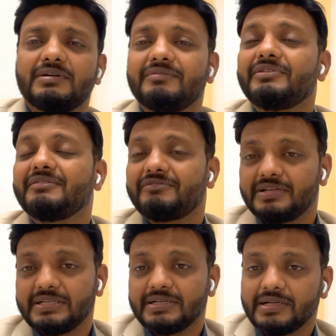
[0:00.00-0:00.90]
every
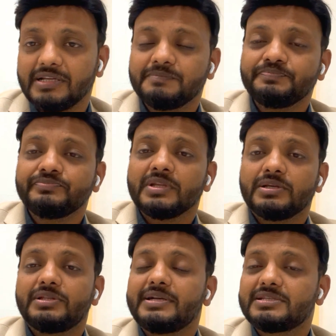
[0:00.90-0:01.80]
5 yearly.
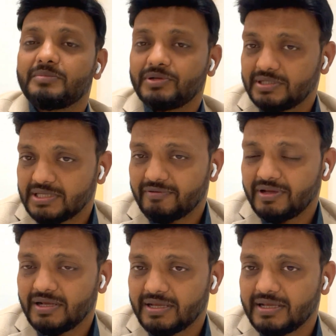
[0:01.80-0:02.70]
That is about the
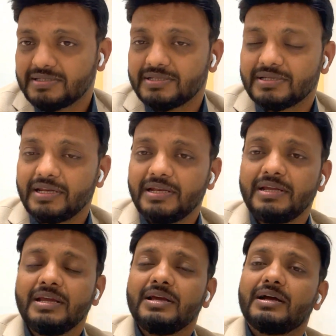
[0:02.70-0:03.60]
cervical cancer
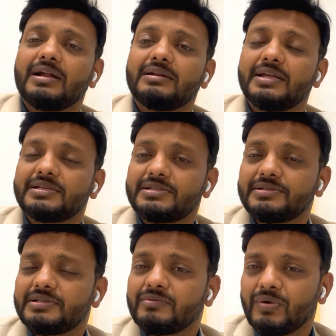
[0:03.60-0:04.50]
screening. Next
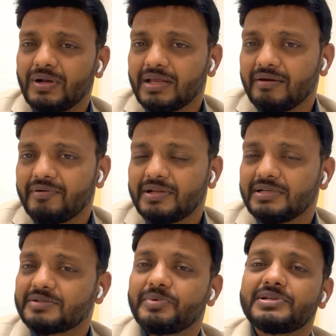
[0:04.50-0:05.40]
is the oral cavity,
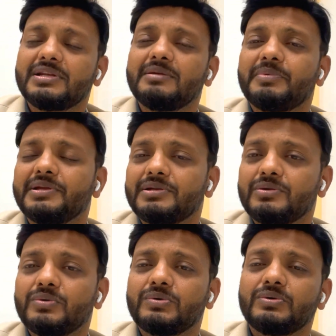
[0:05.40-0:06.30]
especially
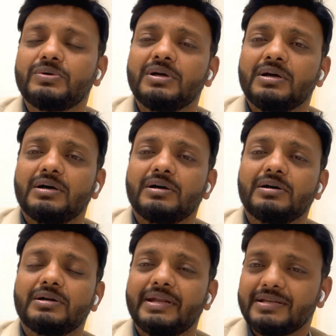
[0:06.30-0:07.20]
patient who
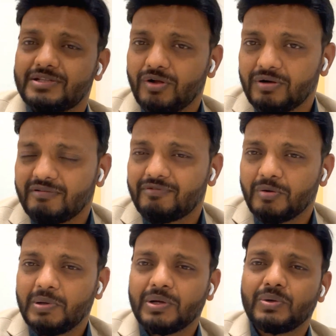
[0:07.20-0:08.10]
takes a lot of
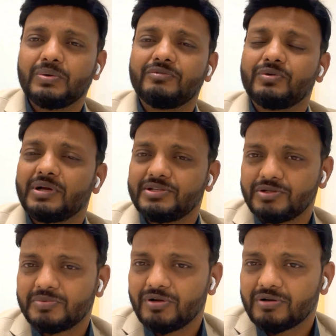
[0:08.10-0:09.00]
tobacco, who
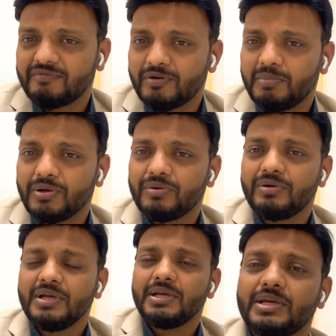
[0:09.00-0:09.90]
consumes a lot of tobacco.
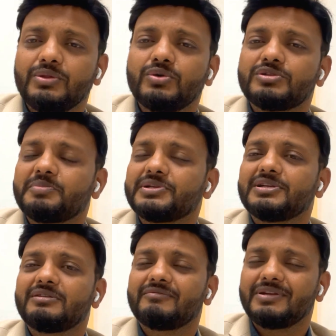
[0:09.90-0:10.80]
In those
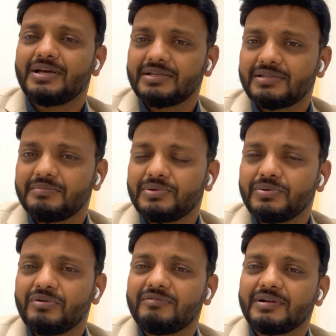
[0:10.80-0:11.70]
patients, we ask them to
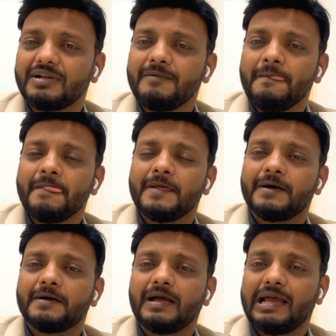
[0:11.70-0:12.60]
go for a
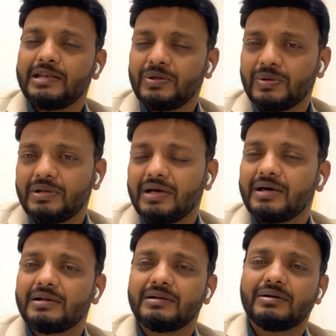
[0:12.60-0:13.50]
annual
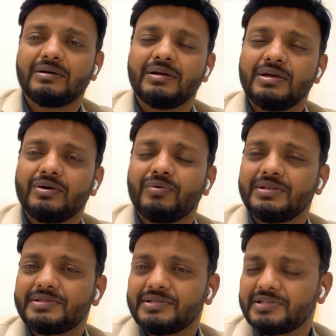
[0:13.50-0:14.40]
or
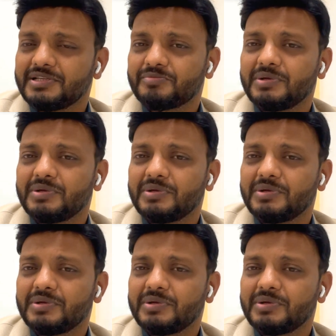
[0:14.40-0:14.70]
once in 6